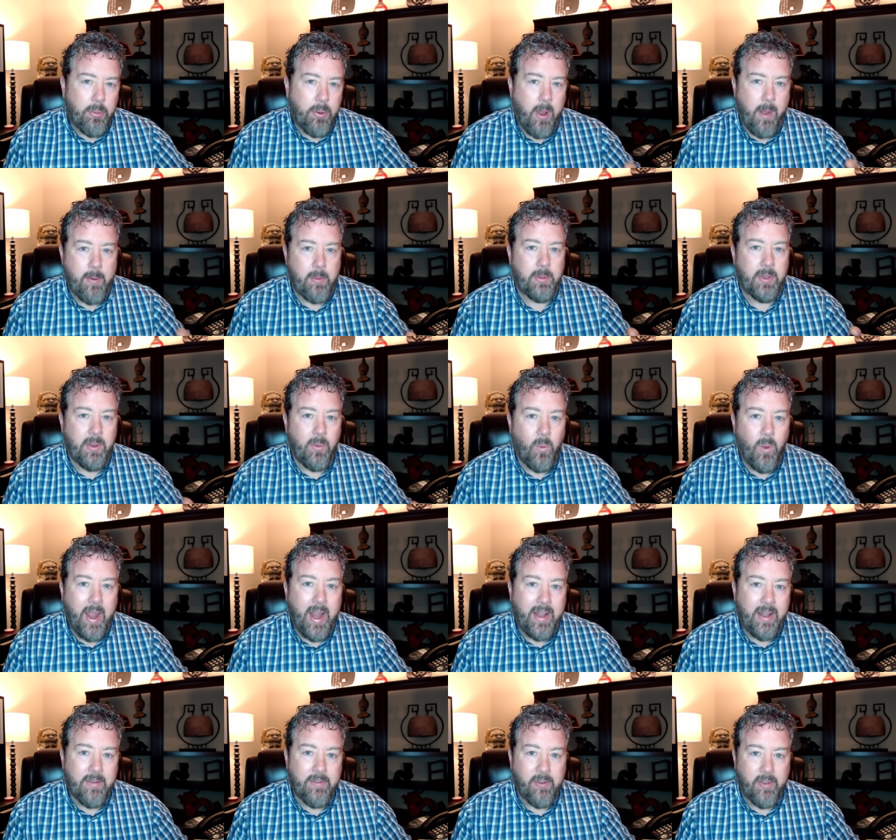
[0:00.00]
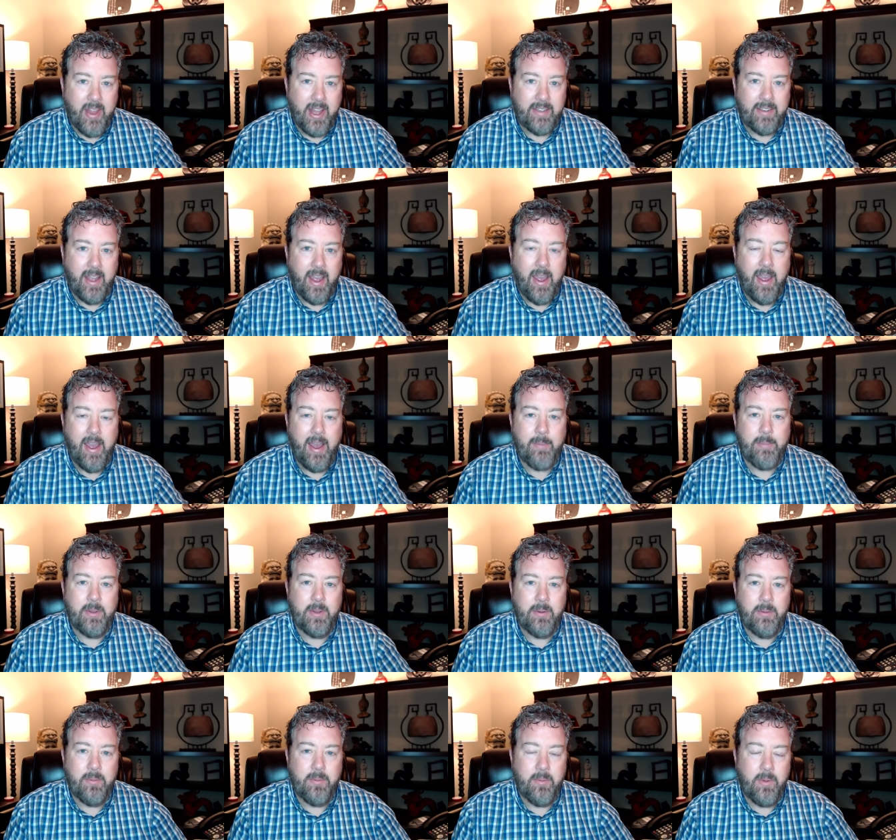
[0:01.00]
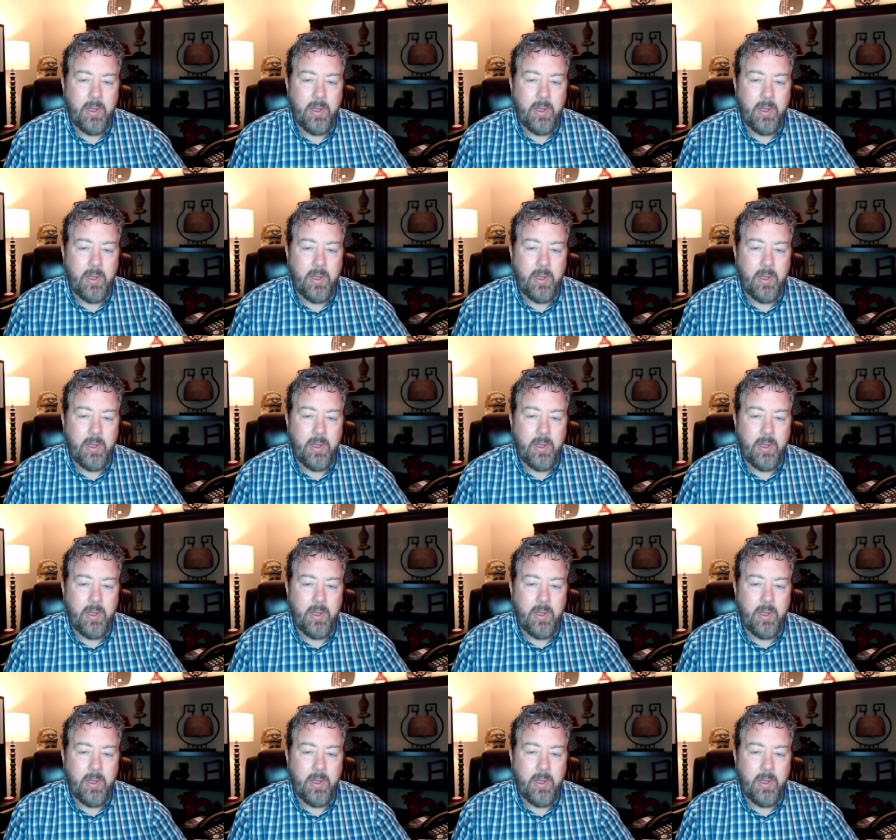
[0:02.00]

probably waiting for that to happen.